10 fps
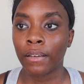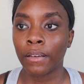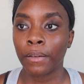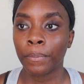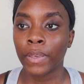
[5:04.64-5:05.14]

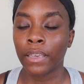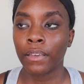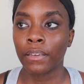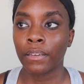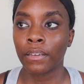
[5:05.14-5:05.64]
um,
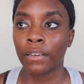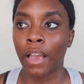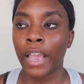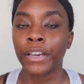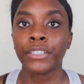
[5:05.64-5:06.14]

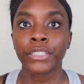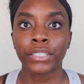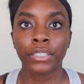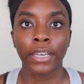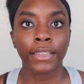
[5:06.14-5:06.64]
I
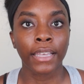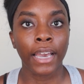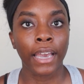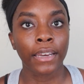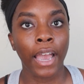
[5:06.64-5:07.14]
understood
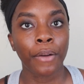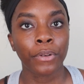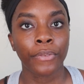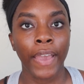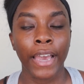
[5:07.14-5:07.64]
that I
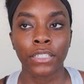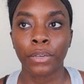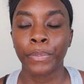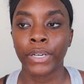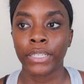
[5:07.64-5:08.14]
would have had
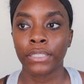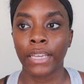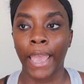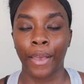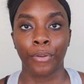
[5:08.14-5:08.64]
to put
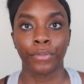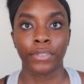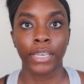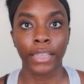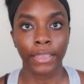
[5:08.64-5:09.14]

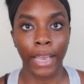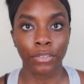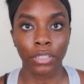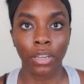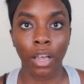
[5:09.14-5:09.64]
down ten
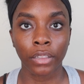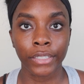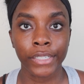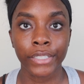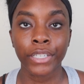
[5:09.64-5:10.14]
thousand
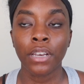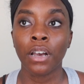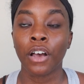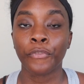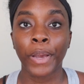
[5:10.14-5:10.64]
dollars
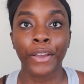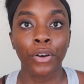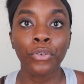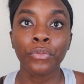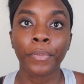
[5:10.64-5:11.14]
of my
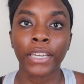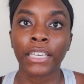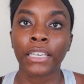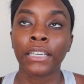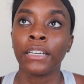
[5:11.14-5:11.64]
own
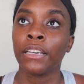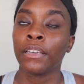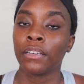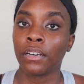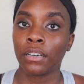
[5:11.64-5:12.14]
money
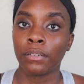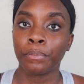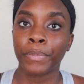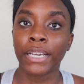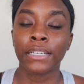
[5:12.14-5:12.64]

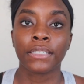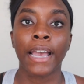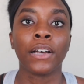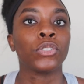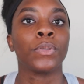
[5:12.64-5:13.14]
um, because the
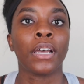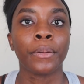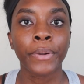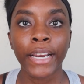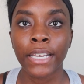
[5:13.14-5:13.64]
house would
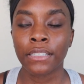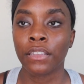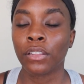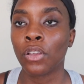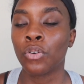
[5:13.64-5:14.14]
not appraise,
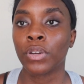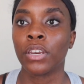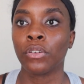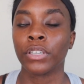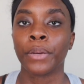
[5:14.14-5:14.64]
and the loan
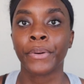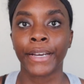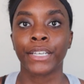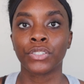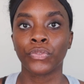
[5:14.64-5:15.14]
can only
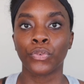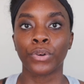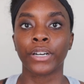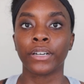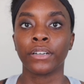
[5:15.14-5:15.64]
appraise
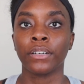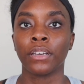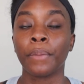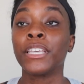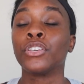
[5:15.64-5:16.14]
for,
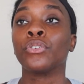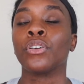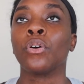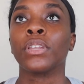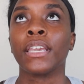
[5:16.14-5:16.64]
I mean, you
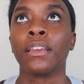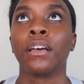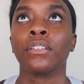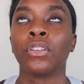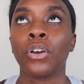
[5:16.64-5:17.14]
can only get
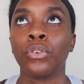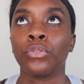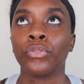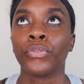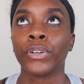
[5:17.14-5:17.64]
a
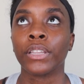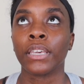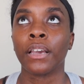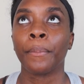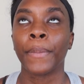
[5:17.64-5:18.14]
loan for
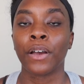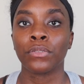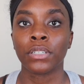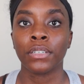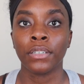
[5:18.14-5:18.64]
the
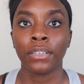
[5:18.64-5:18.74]
amount